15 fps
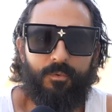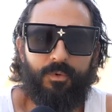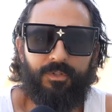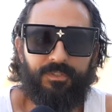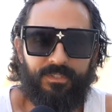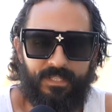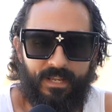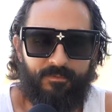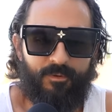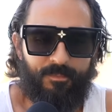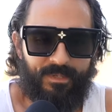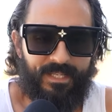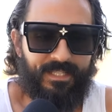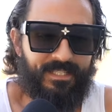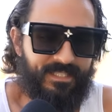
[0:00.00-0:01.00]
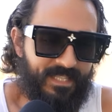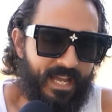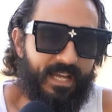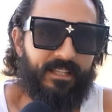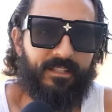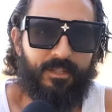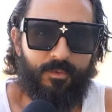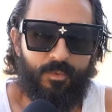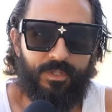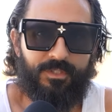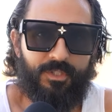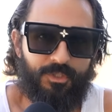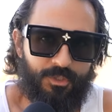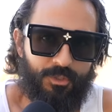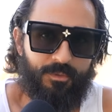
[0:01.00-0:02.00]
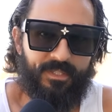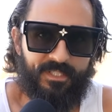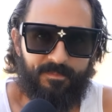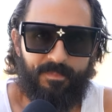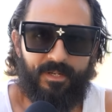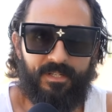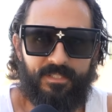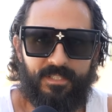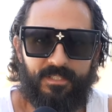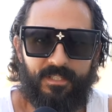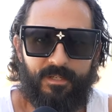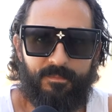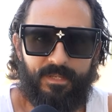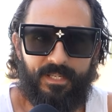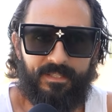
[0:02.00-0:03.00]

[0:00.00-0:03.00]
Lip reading: will never be exactly what the true experience is going to be.